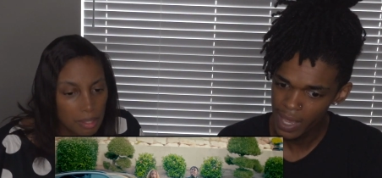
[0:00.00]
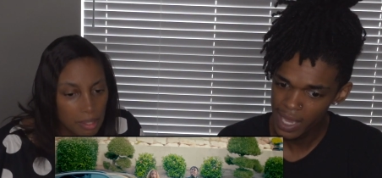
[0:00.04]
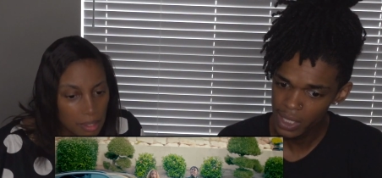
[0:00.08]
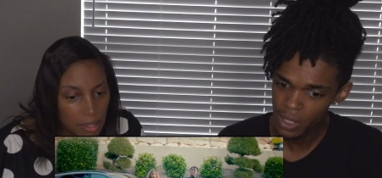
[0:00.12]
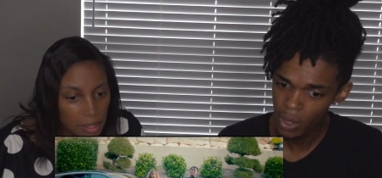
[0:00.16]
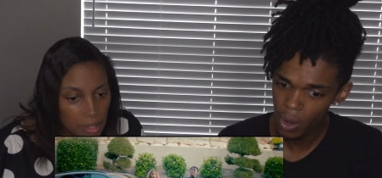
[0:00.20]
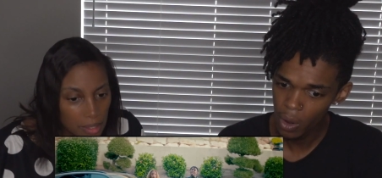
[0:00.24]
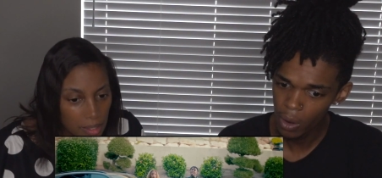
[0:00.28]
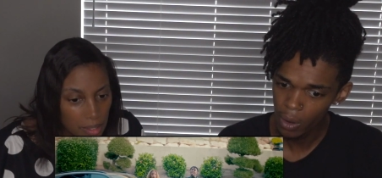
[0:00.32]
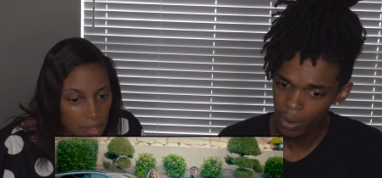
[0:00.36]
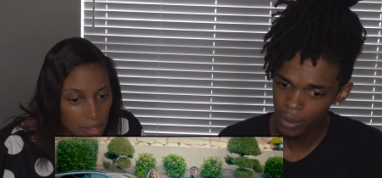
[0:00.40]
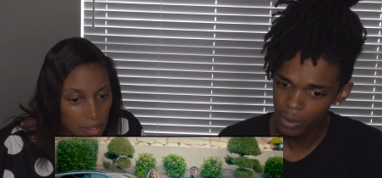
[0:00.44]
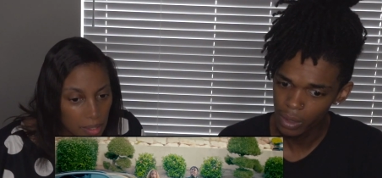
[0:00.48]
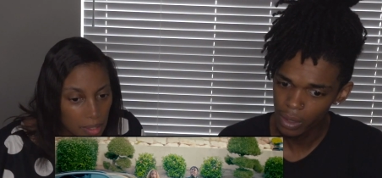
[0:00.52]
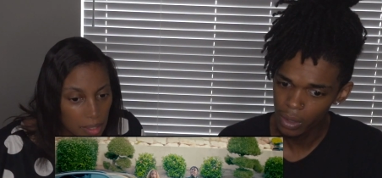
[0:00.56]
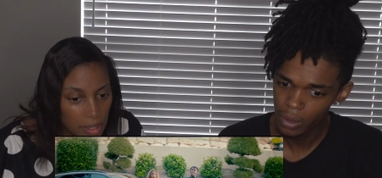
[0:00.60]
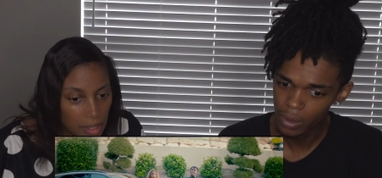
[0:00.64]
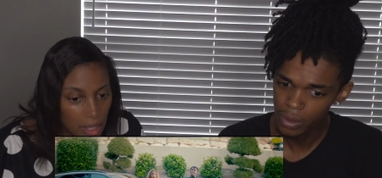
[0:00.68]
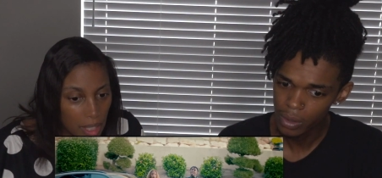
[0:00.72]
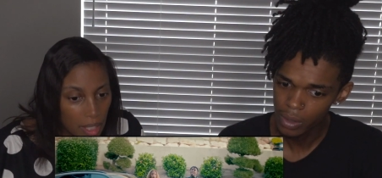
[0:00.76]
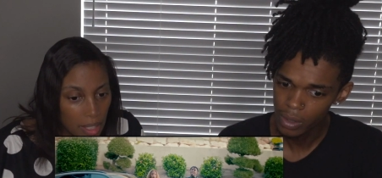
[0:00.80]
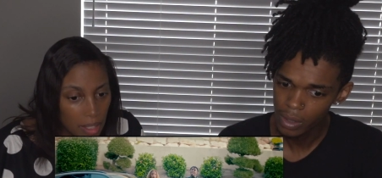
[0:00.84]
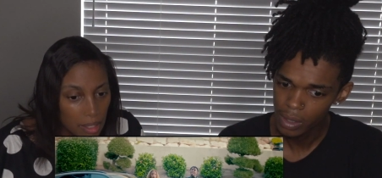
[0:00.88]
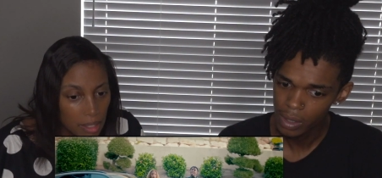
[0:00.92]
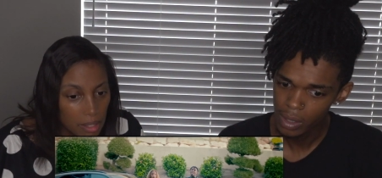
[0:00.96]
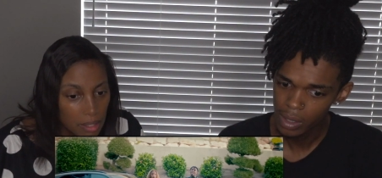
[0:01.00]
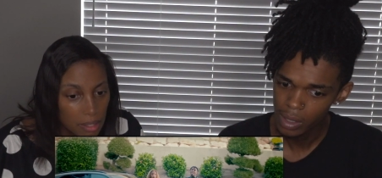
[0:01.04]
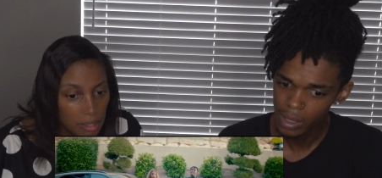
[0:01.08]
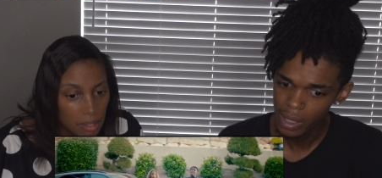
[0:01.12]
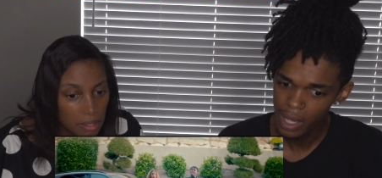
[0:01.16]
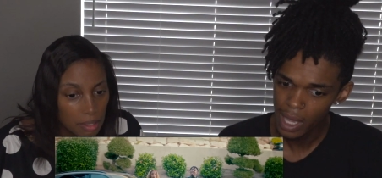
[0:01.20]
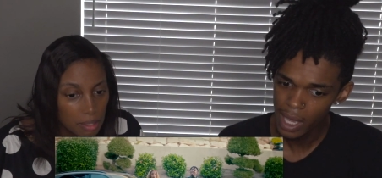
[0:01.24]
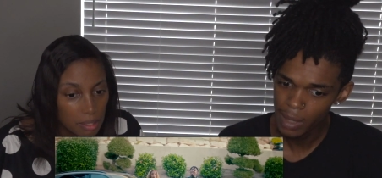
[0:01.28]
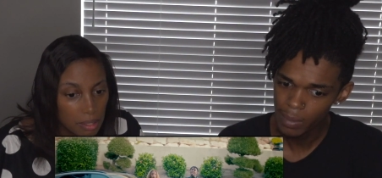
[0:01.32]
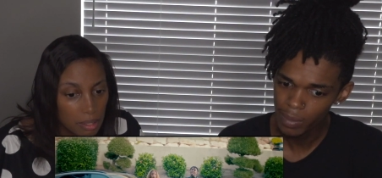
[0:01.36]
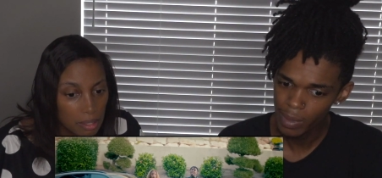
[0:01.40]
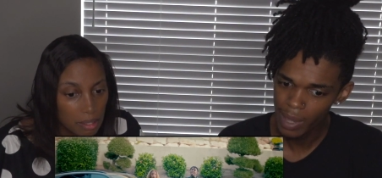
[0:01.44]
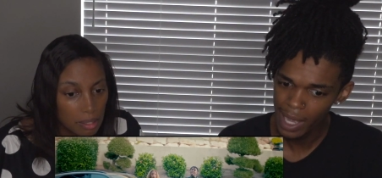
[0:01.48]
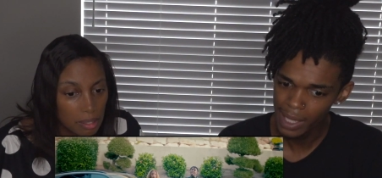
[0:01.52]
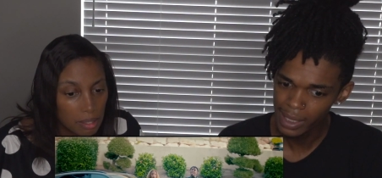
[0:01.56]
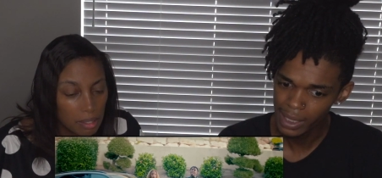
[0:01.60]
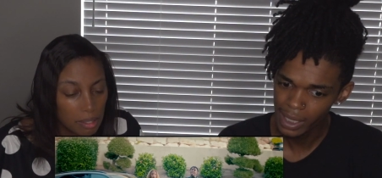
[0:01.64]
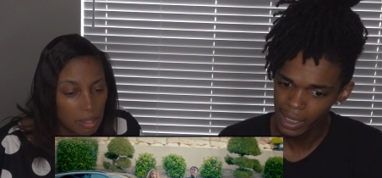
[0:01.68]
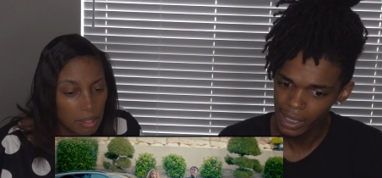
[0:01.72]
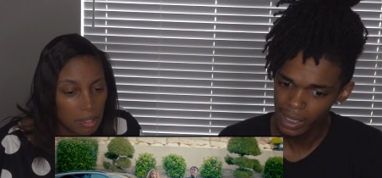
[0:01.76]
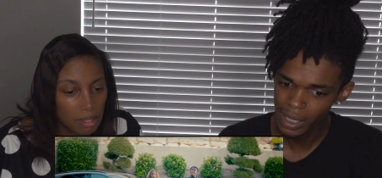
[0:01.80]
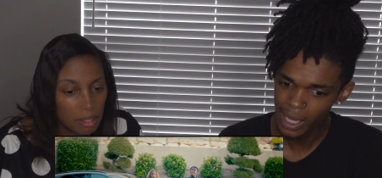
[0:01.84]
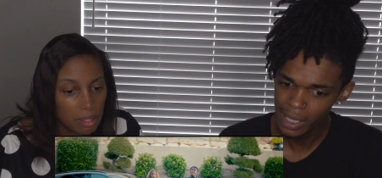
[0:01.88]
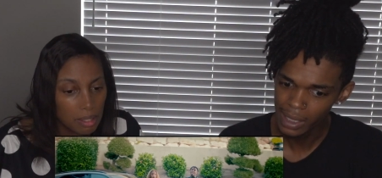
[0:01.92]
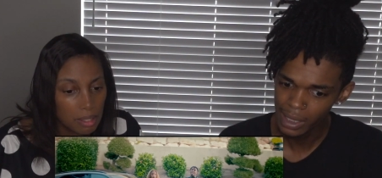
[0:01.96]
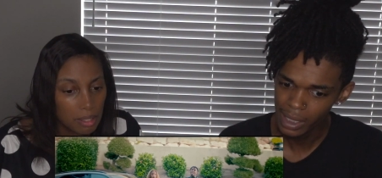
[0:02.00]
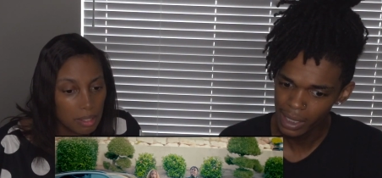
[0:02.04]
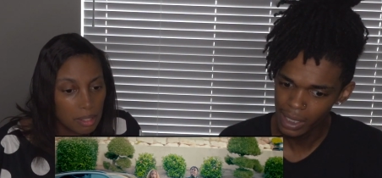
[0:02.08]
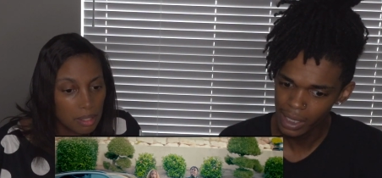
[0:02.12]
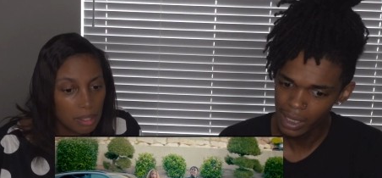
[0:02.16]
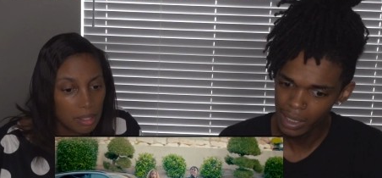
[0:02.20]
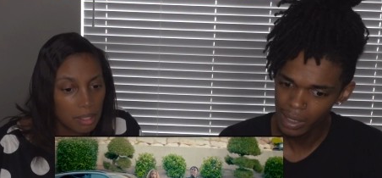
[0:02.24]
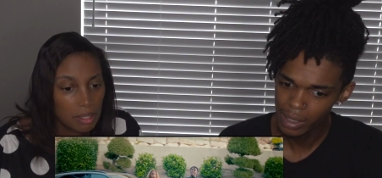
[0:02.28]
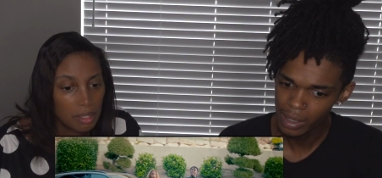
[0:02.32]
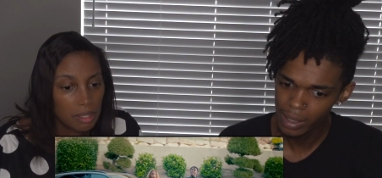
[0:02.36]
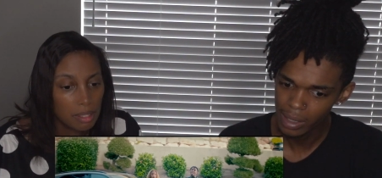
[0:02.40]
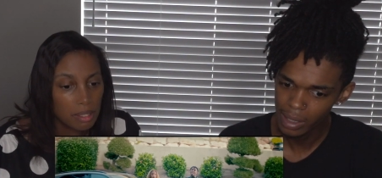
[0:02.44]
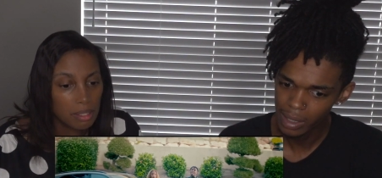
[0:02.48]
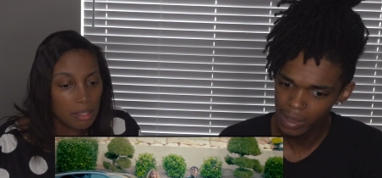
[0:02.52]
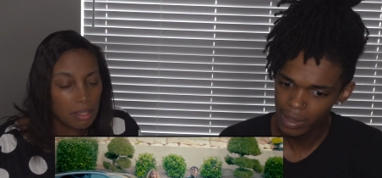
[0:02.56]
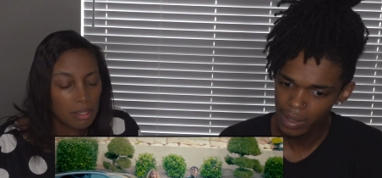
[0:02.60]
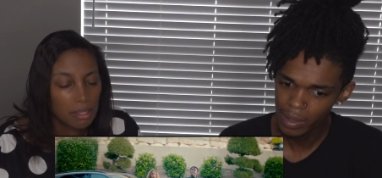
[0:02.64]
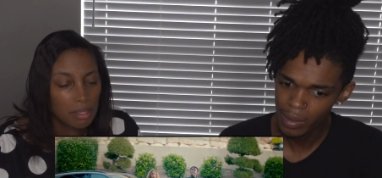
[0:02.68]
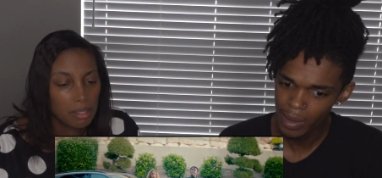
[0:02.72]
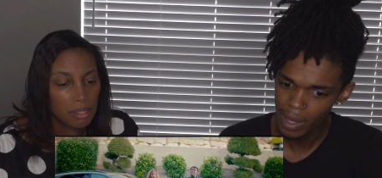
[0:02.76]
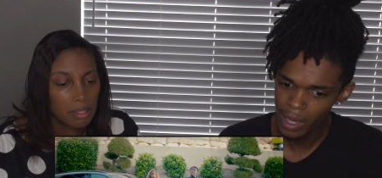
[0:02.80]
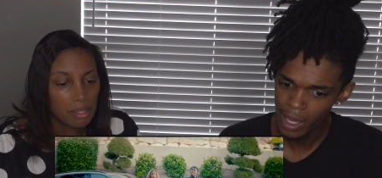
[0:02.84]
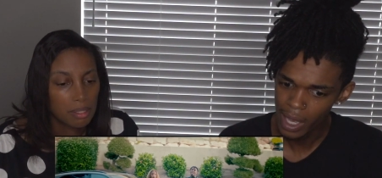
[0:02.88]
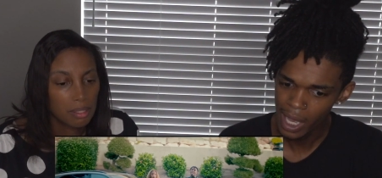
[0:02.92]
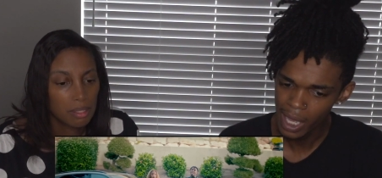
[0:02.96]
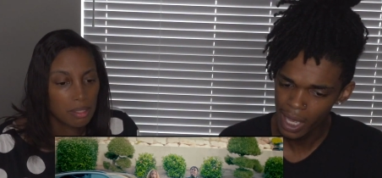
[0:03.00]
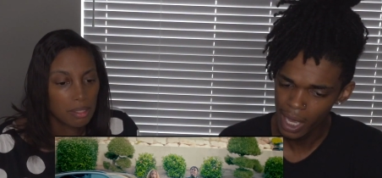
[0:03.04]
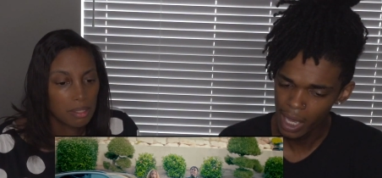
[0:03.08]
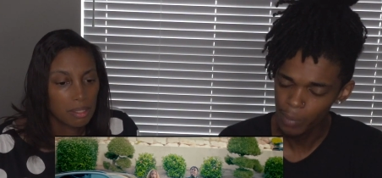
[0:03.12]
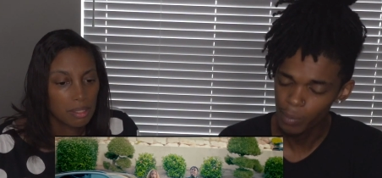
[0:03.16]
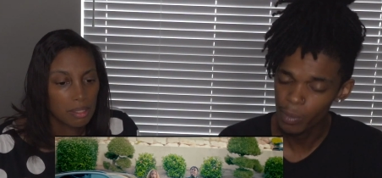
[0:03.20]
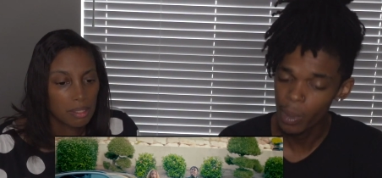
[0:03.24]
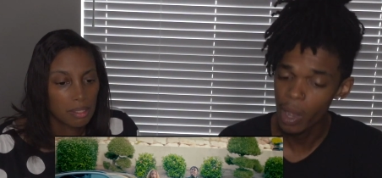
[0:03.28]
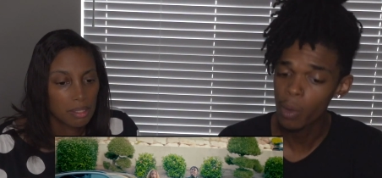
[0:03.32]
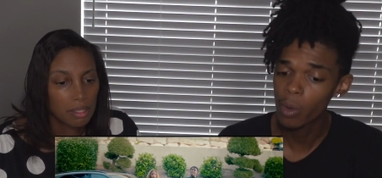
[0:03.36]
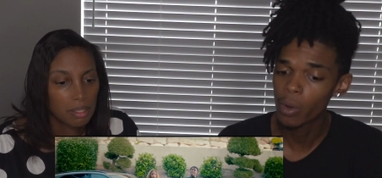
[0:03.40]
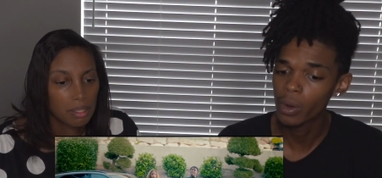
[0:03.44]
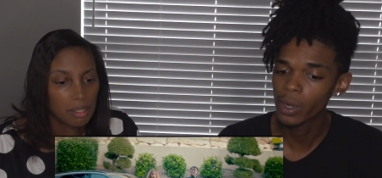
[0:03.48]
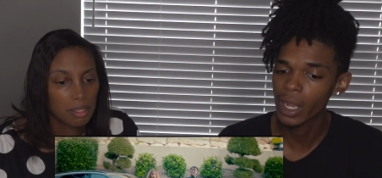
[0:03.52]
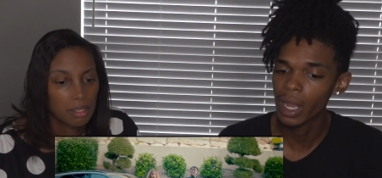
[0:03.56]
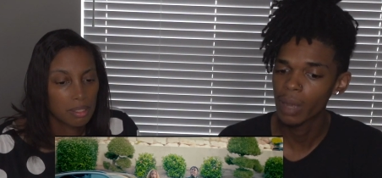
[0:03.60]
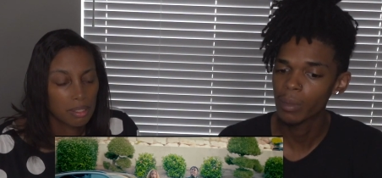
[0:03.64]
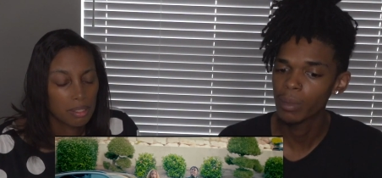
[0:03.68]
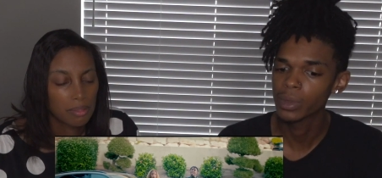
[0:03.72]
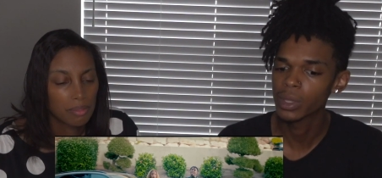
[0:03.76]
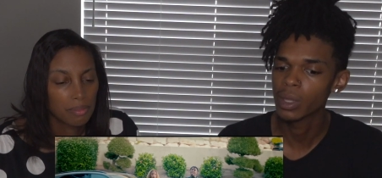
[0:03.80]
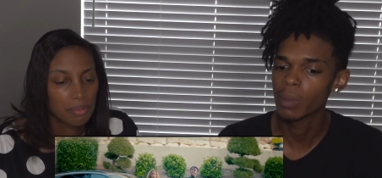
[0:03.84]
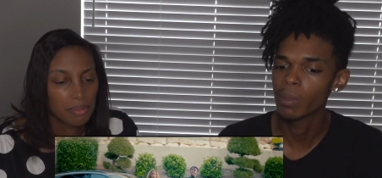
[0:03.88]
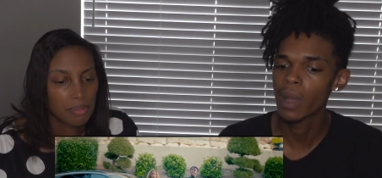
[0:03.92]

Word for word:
Speaker 1: That's hard though. Yeah. Uh, but I like I like but I, I won't cap the